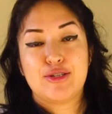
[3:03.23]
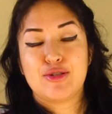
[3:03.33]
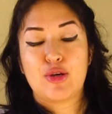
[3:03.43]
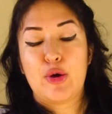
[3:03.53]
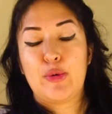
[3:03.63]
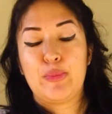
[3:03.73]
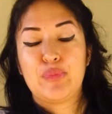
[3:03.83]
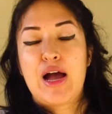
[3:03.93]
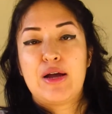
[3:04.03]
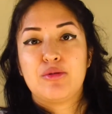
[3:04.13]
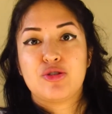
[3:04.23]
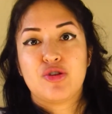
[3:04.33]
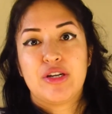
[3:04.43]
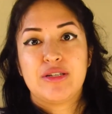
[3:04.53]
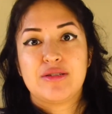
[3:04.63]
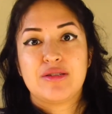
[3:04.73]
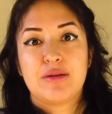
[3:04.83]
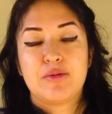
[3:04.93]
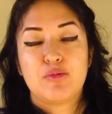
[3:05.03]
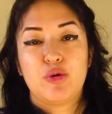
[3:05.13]
So I was trying to
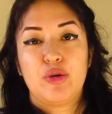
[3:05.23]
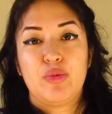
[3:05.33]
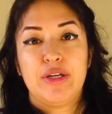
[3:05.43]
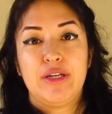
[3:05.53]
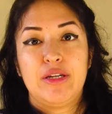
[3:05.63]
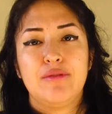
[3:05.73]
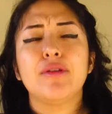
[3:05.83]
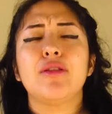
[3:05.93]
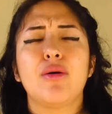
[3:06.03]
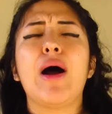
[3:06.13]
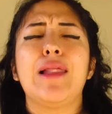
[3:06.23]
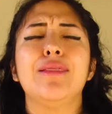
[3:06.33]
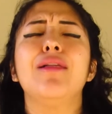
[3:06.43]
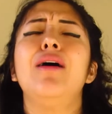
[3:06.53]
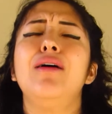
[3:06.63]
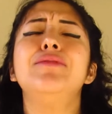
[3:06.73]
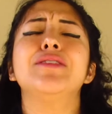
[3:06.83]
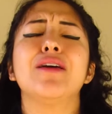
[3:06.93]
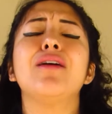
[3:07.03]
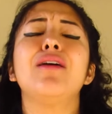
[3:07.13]
stop smoking weed even though I
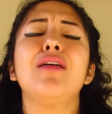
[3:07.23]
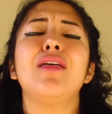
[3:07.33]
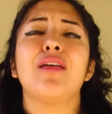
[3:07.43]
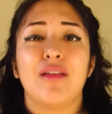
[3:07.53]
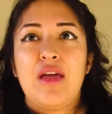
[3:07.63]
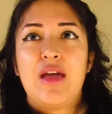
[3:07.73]
loved it.